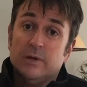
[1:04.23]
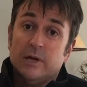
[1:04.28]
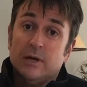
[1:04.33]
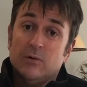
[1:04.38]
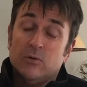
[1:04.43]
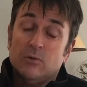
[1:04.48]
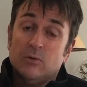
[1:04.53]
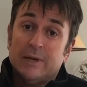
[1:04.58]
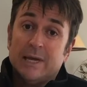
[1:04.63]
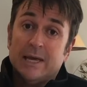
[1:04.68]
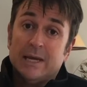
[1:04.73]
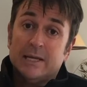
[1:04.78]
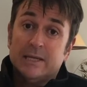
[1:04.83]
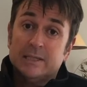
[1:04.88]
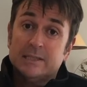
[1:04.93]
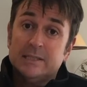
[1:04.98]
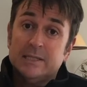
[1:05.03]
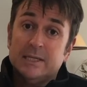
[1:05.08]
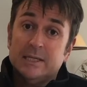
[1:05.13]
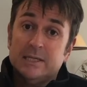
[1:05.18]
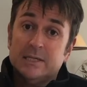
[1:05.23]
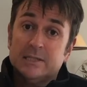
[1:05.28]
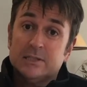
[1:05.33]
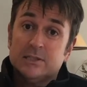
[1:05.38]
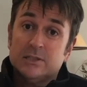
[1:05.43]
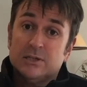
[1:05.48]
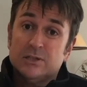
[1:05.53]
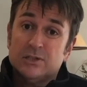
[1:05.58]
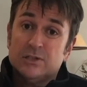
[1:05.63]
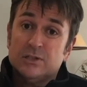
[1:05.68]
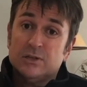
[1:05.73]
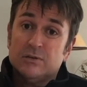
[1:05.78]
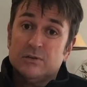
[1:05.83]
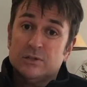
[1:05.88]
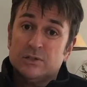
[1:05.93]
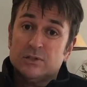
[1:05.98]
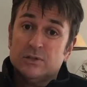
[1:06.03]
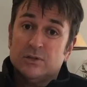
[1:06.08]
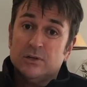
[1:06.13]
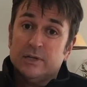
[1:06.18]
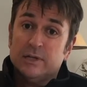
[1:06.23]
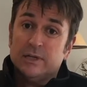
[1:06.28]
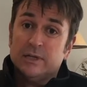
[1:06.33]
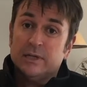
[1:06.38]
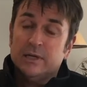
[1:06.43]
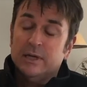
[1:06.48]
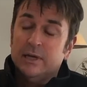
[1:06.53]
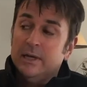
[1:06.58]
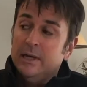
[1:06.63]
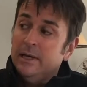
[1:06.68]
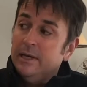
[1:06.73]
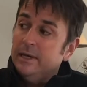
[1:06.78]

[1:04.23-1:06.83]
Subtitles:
our organic tier. So it's so exciting.